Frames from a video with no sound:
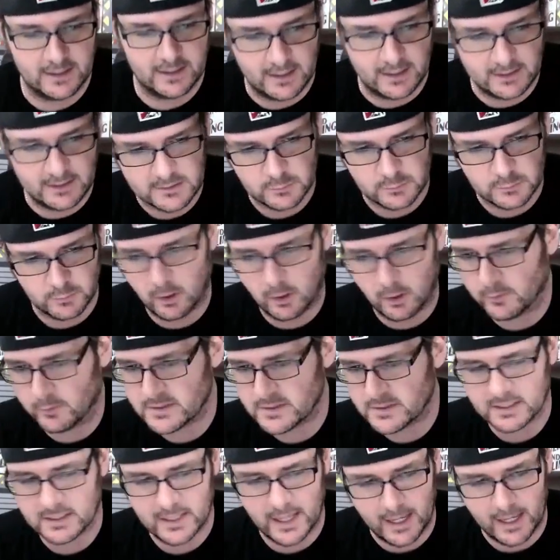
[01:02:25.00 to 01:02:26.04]
because we always say
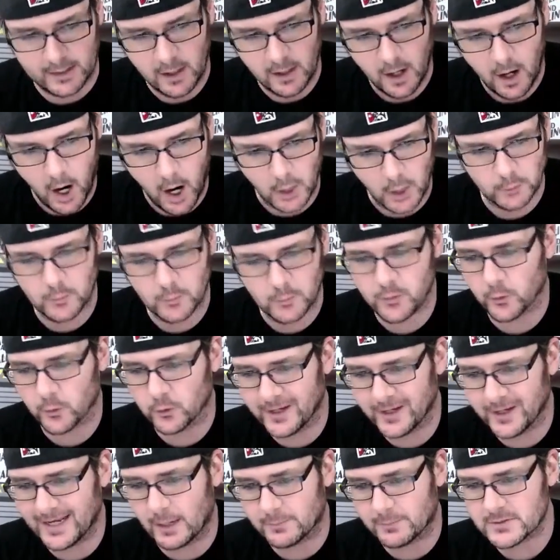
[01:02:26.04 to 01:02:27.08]
that.
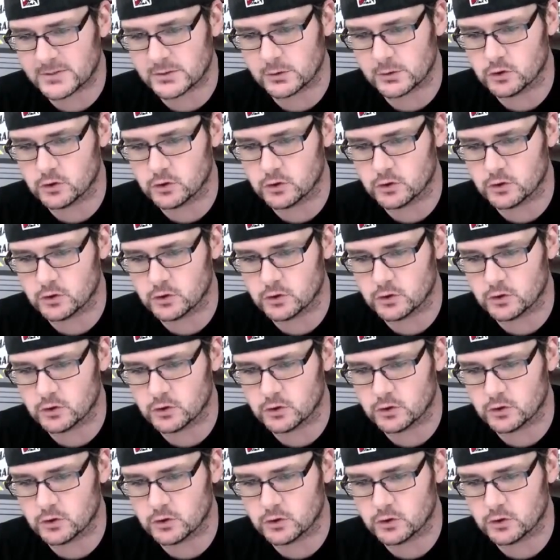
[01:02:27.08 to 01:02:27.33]
138 episodes